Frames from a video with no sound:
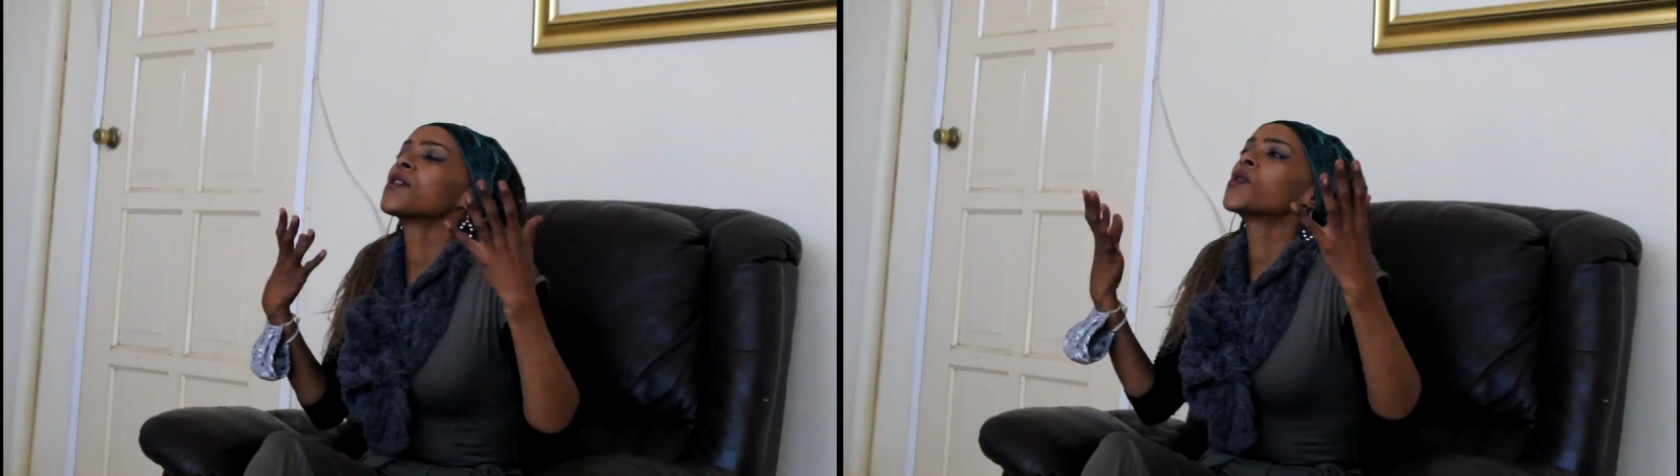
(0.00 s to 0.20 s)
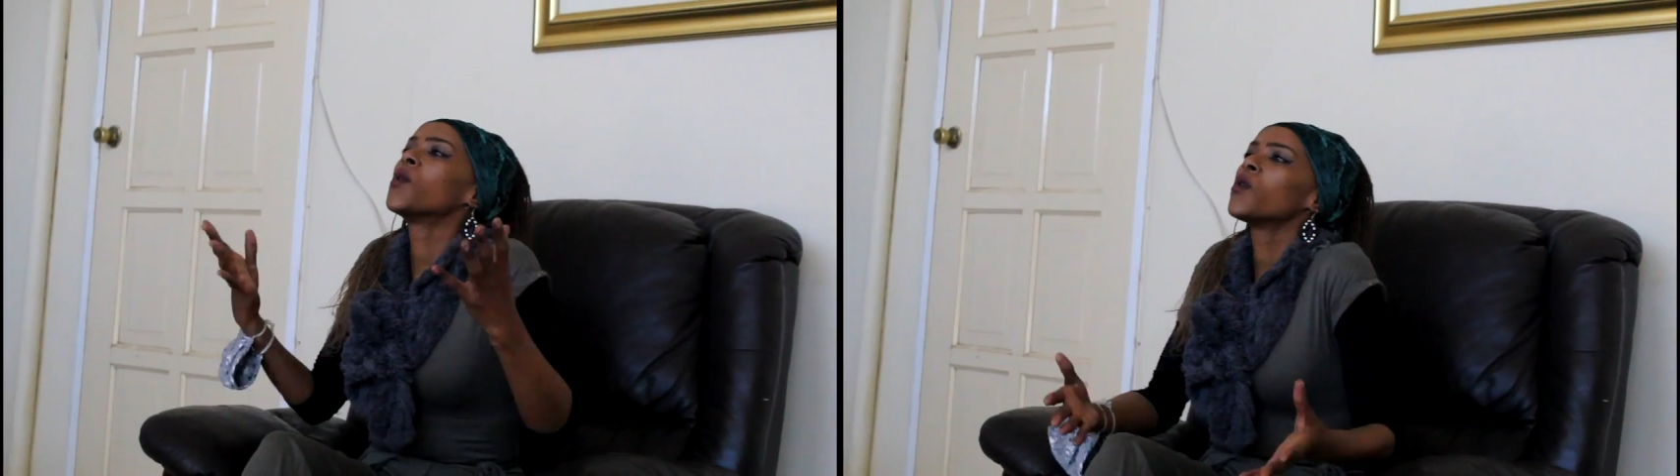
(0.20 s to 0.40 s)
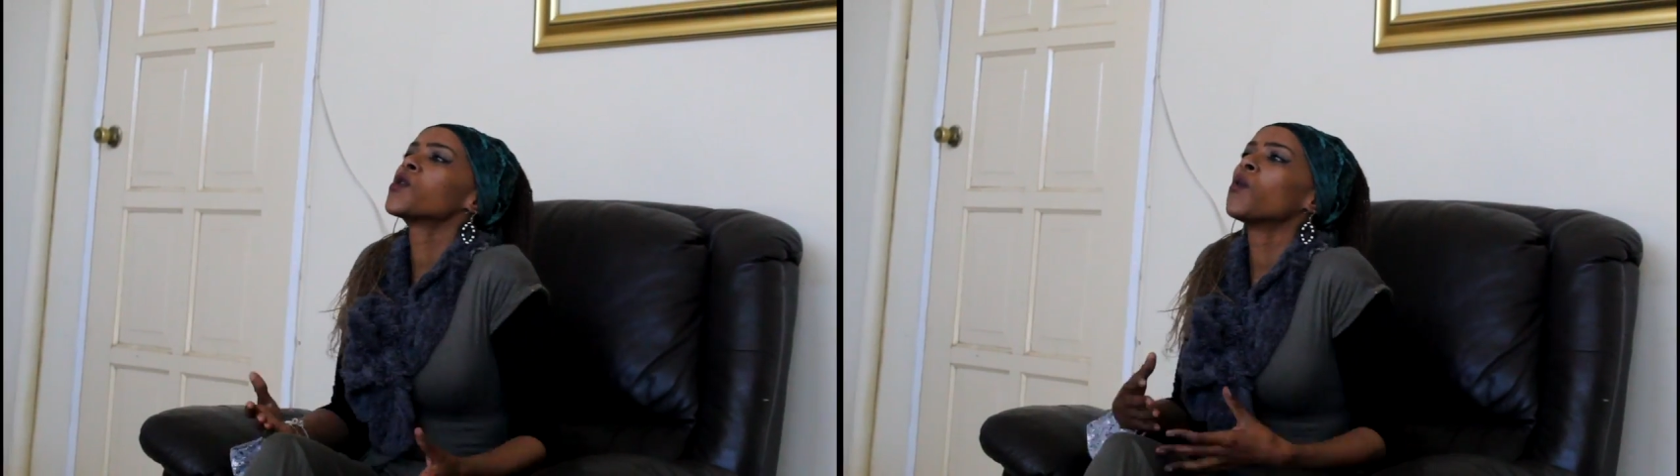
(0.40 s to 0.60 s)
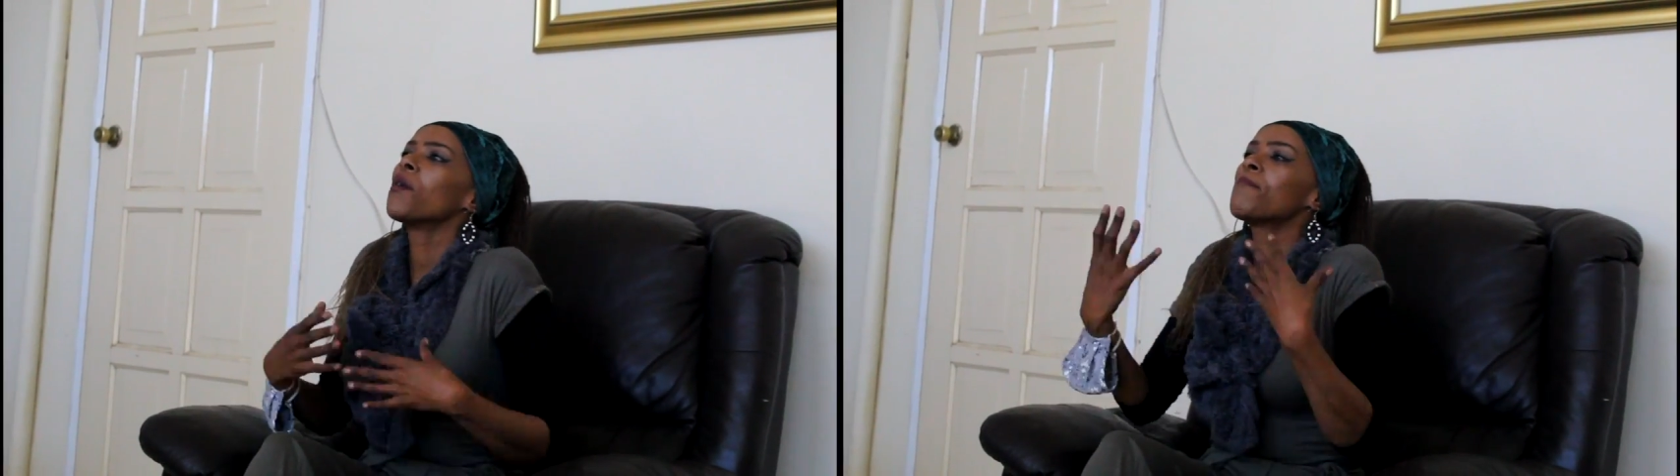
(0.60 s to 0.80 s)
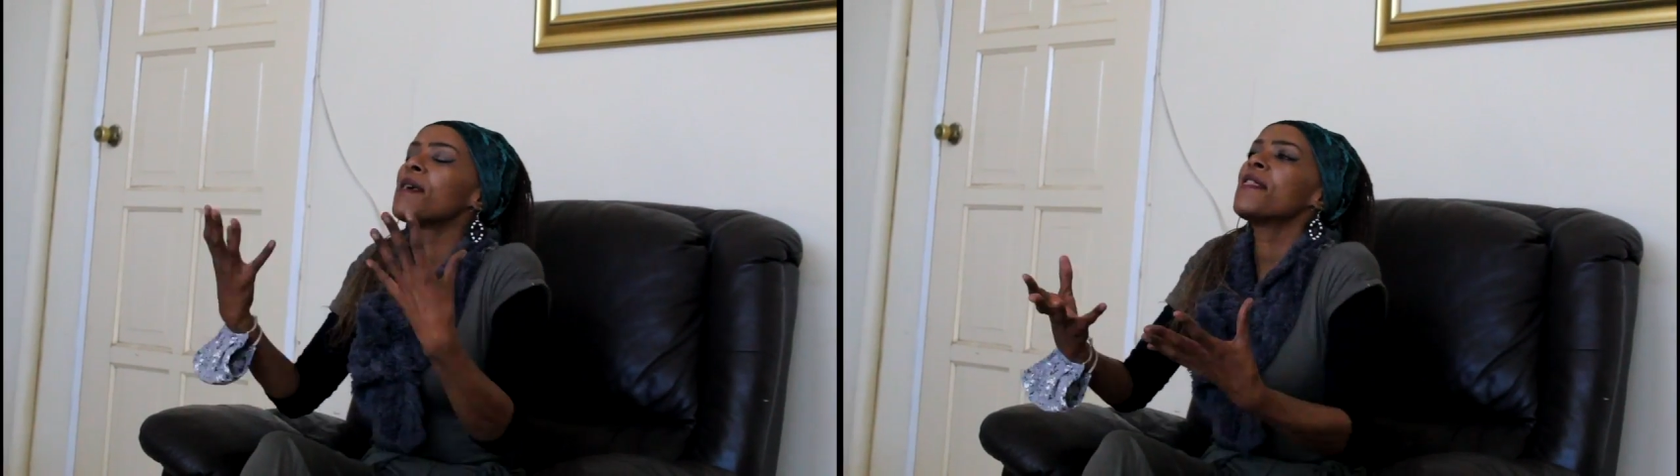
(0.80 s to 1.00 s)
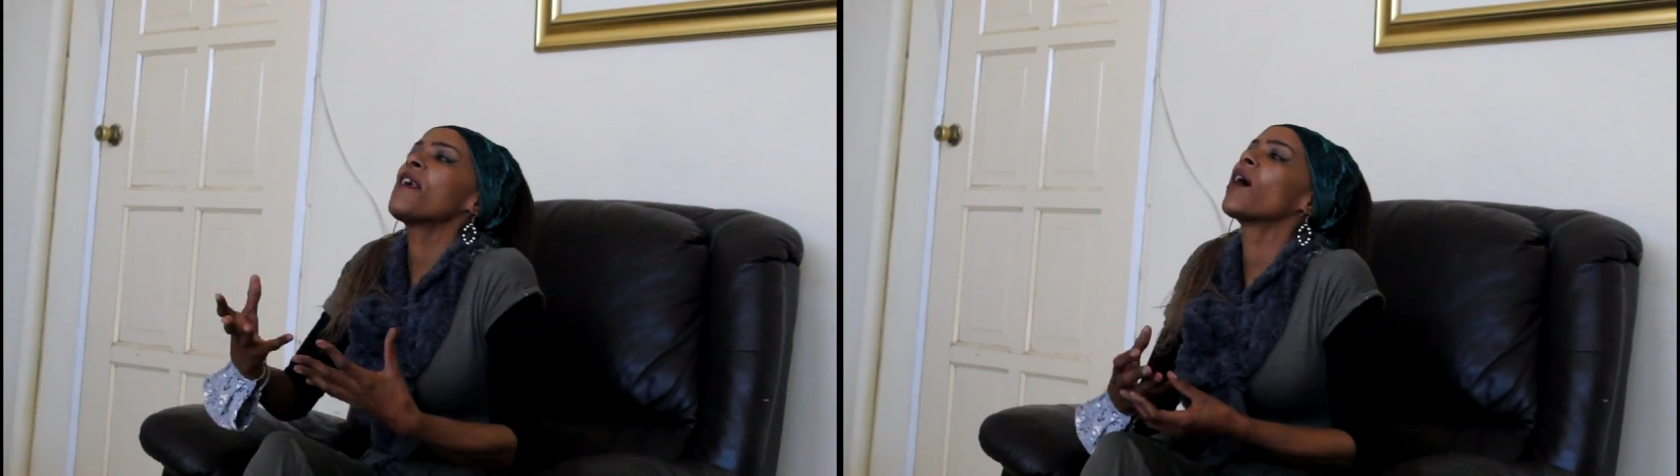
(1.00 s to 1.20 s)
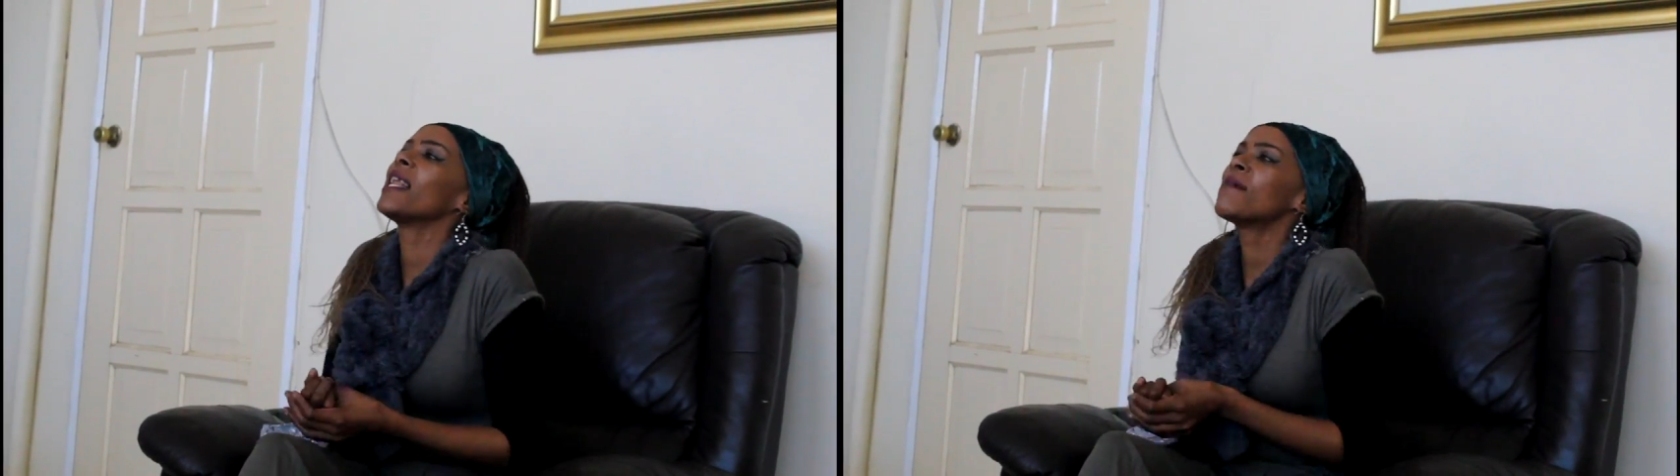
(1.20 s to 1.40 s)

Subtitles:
in schools who will be there, like,